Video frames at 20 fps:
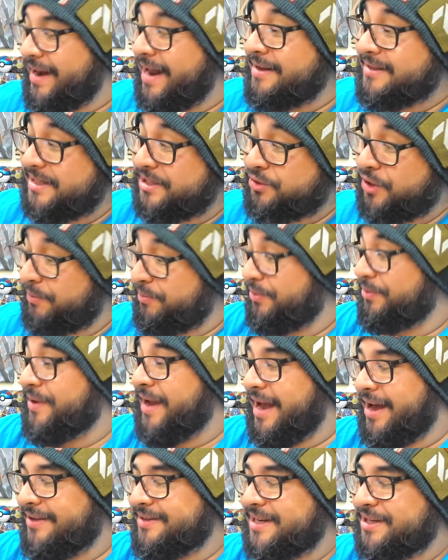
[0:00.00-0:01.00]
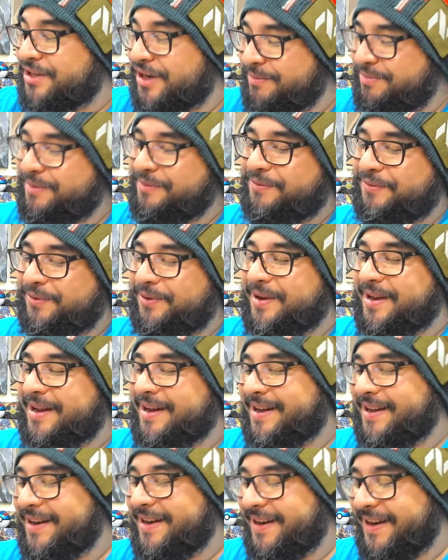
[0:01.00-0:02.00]
a triple now. It's a triple full
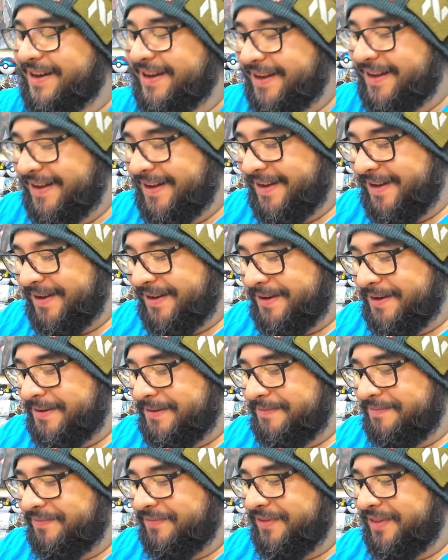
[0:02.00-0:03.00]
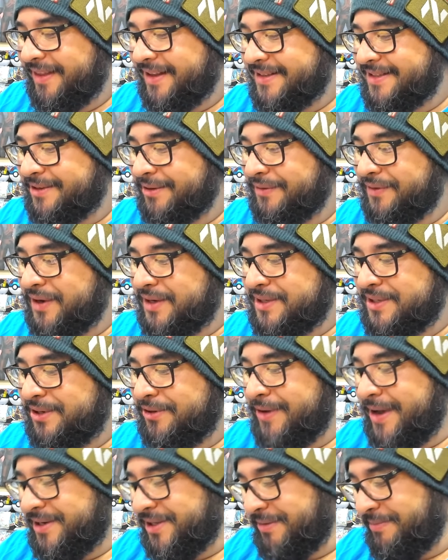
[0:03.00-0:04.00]
art. So we've got two
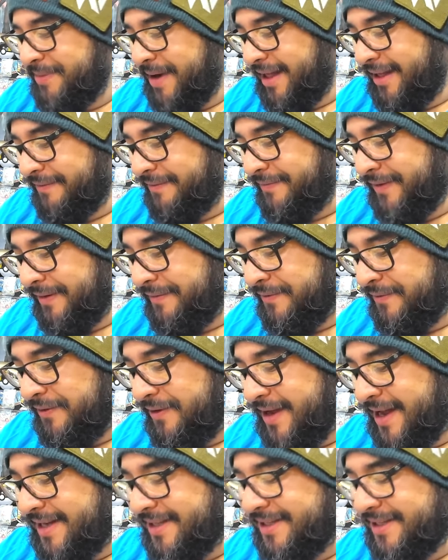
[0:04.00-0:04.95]
extra Palafin full arts to